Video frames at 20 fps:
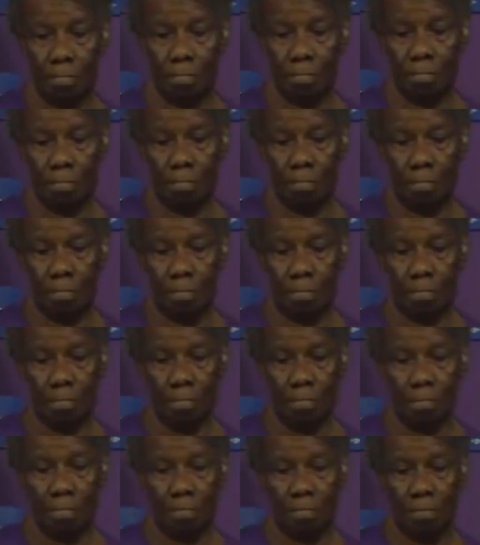
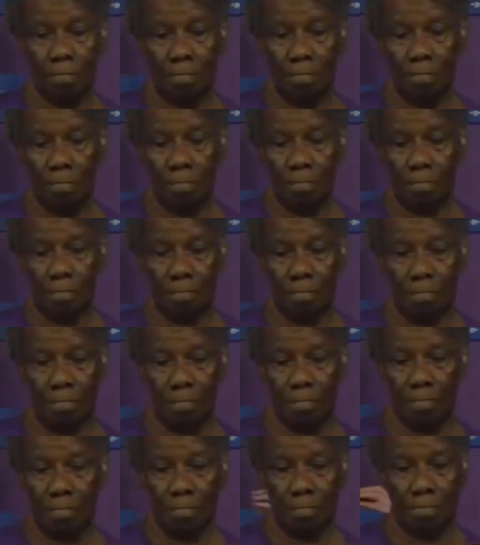
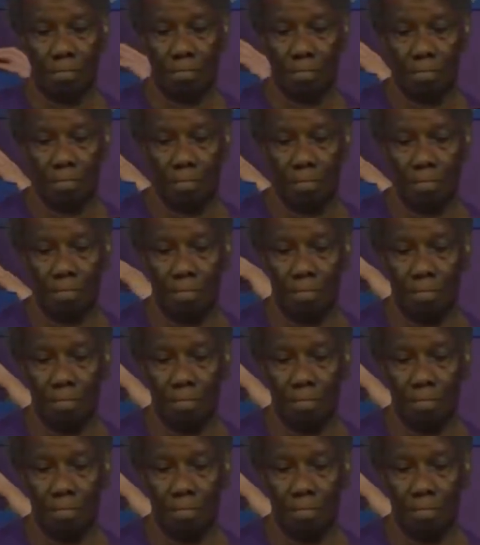[no speech]